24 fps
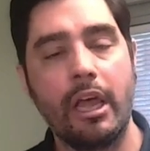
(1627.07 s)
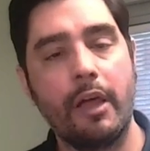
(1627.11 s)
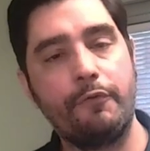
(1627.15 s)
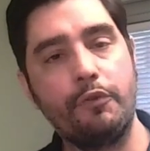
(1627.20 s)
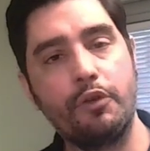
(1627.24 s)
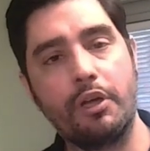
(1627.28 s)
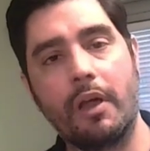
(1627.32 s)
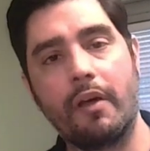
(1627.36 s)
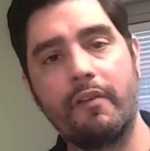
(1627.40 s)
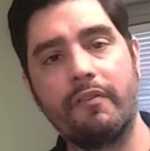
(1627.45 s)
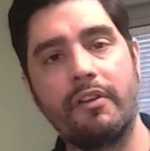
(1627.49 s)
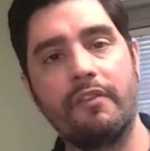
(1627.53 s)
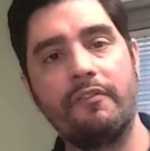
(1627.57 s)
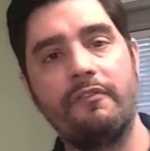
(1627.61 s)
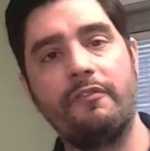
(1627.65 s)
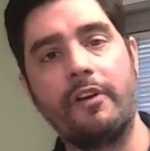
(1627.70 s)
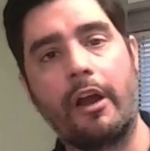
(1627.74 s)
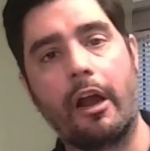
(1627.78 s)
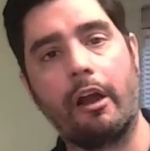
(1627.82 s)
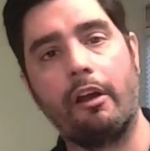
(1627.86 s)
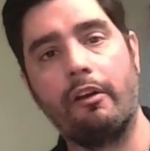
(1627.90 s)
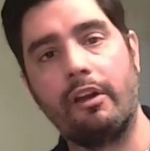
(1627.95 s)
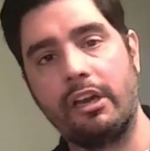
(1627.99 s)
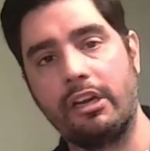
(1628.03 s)
If you give it
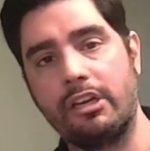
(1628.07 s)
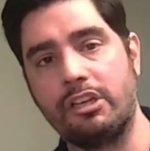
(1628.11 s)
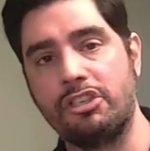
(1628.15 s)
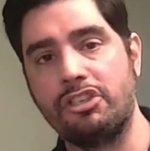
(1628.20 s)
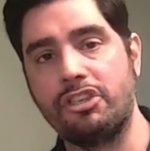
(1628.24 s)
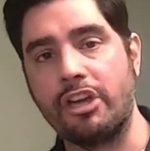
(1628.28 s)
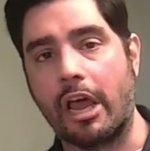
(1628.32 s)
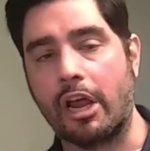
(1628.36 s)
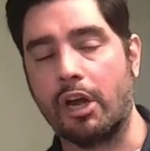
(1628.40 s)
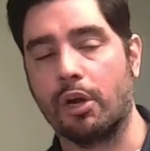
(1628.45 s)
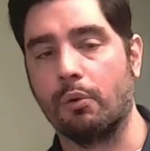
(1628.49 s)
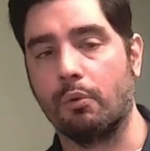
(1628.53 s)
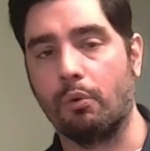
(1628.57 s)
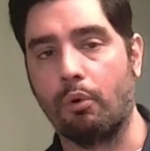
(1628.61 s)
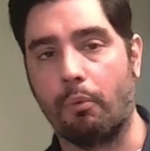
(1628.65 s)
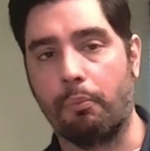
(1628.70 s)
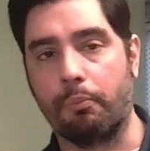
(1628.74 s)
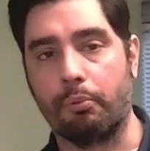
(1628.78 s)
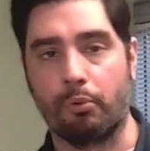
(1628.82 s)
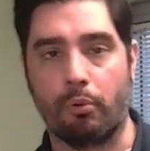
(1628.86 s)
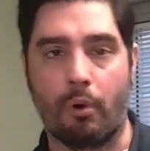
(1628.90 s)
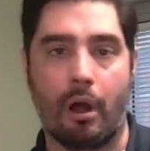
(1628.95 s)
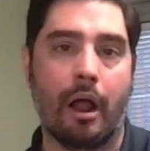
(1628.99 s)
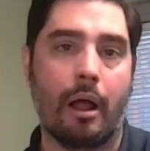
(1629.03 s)
very
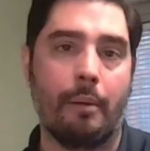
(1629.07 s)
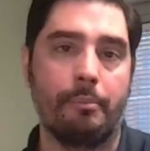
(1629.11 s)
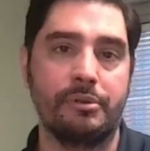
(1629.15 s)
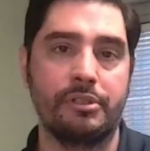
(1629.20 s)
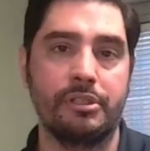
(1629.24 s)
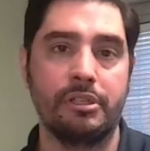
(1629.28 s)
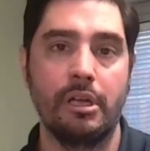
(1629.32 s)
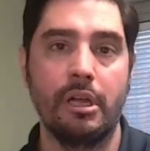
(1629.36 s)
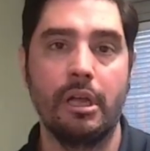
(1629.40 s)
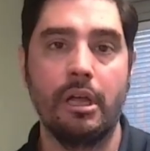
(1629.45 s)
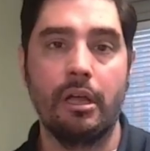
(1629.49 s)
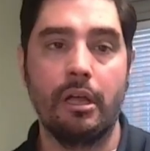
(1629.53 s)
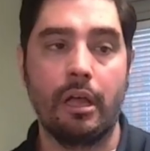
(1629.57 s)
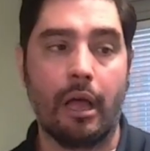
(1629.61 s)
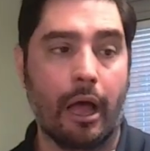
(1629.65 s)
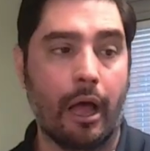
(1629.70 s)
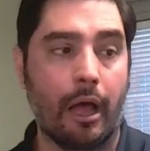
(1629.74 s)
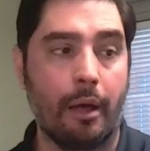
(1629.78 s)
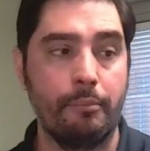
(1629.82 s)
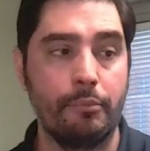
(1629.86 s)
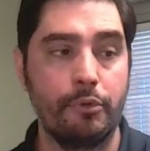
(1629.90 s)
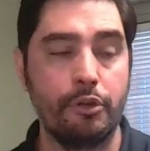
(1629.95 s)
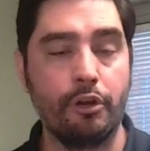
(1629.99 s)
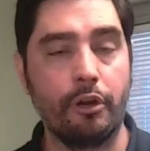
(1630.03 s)
general prompts,
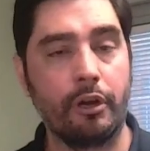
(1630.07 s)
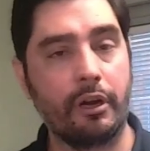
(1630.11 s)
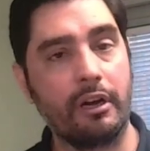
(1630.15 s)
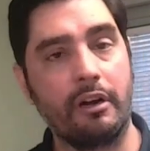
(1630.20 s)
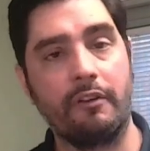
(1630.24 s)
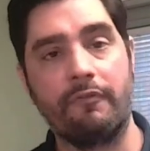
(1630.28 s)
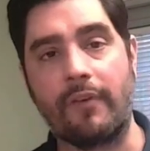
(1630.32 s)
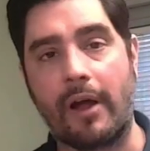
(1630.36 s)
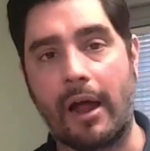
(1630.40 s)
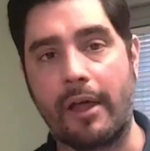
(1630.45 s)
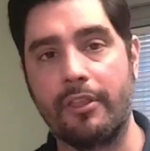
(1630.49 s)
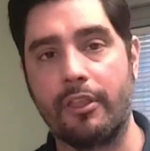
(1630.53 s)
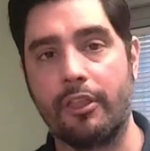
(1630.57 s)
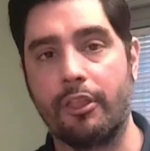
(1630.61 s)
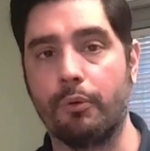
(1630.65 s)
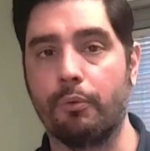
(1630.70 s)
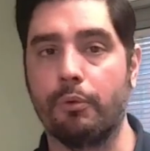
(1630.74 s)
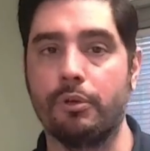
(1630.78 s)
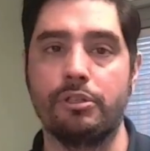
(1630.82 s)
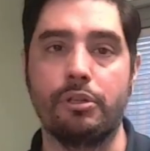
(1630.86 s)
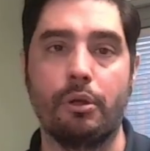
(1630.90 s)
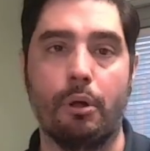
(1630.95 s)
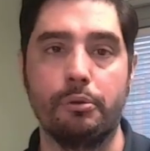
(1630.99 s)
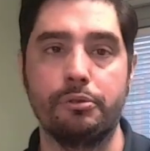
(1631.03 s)
you're going to find that
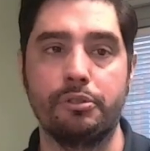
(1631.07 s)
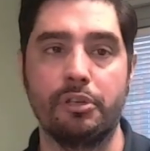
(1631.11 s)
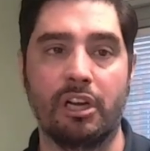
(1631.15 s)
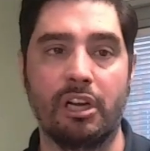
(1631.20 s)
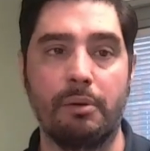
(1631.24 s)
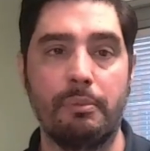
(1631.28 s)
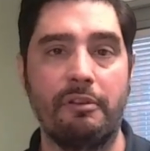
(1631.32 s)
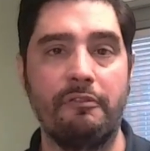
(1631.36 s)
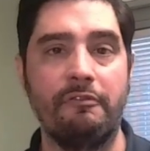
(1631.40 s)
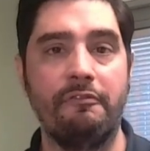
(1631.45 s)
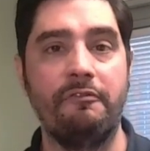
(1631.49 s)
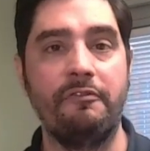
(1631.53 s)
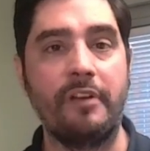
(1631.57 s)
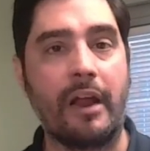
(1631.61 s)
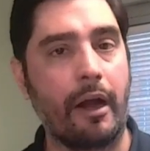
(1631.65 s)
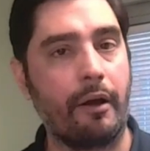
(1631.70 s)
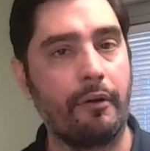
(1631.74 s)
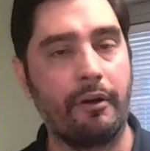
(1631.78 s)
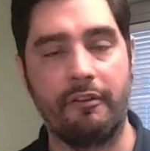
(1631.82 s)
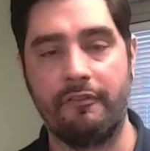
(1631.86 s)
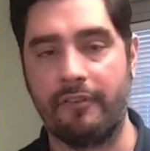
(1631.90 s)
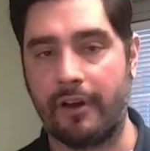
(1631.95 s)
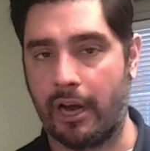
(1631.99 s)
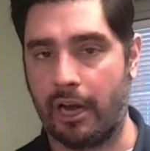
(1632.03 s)
the results are going to be
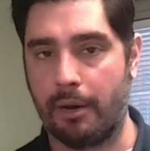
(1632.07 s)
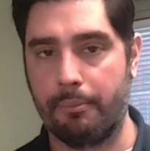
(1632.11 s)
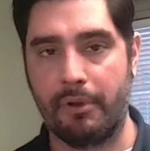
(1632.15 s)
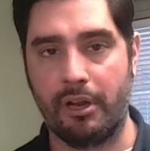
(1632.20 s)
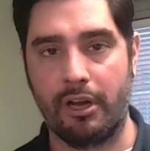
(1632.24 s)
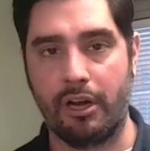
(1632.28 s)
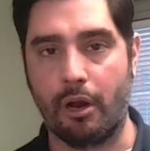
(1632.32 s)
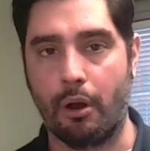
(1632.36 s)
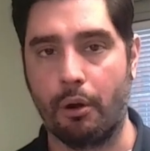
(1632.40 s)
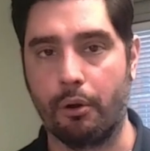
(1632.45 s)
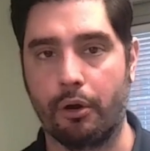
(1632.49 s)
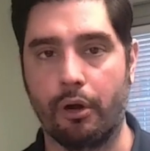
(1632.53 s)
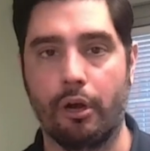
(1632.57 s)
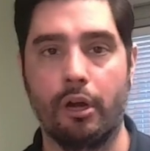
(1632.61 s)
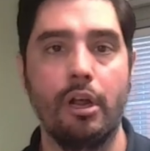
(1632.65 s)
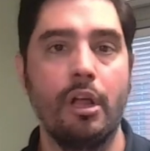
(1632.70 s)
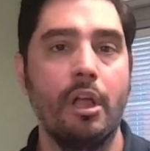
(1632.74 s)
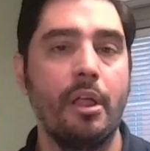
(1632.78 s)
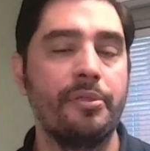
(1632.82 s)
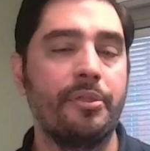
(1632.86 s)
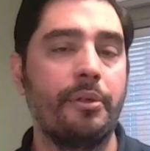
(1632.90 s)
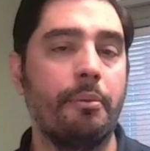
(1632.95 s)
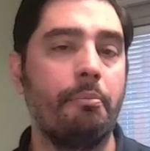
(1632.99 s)
very, very mediocre.